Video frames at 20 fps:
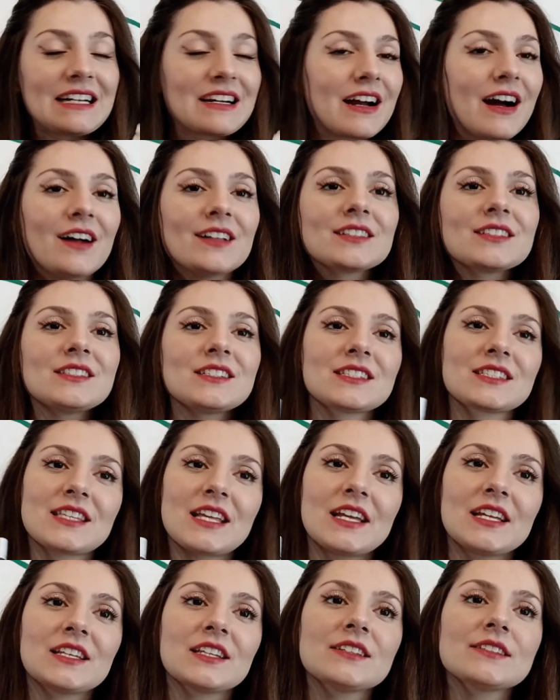cult
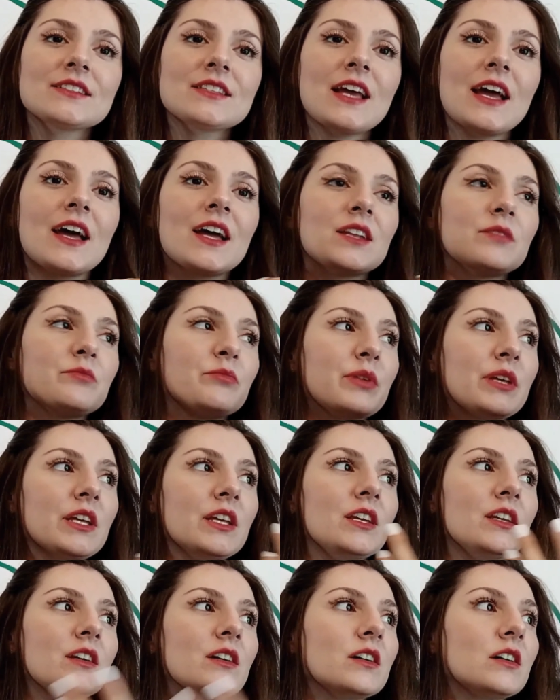status and
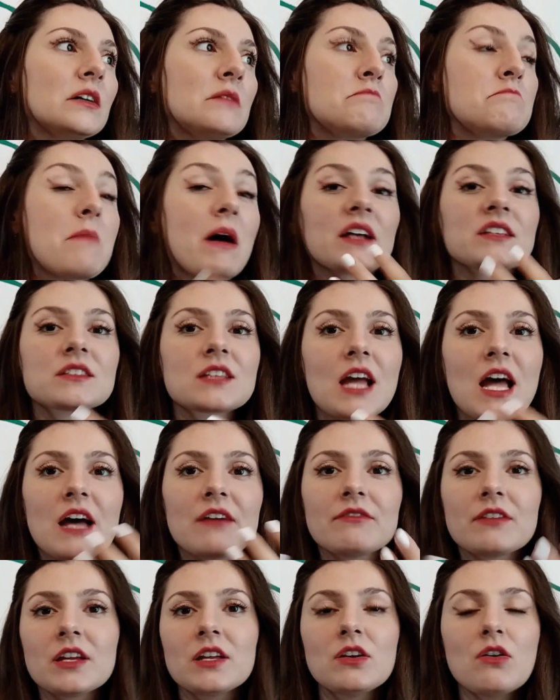be a
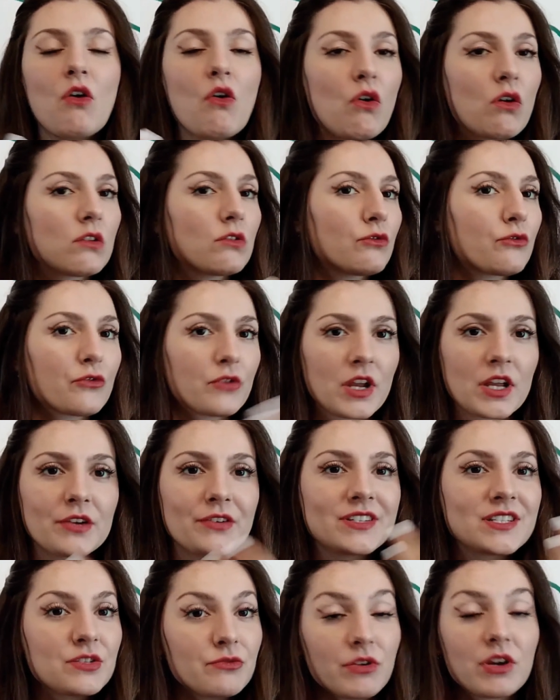must-have in all
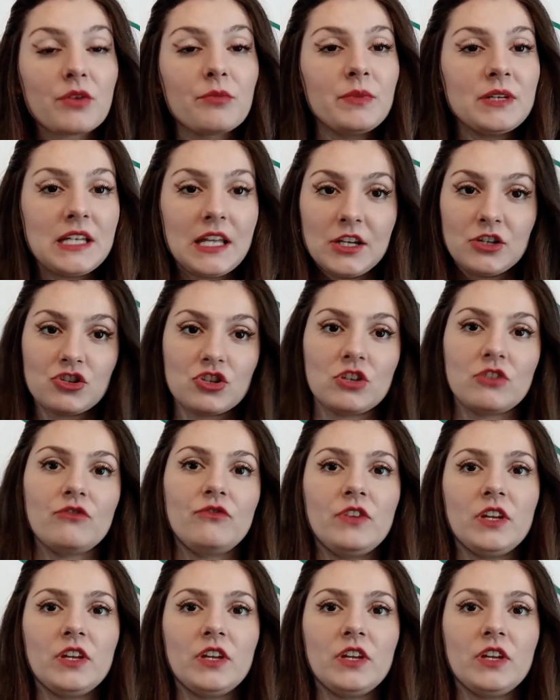fragrance recommendation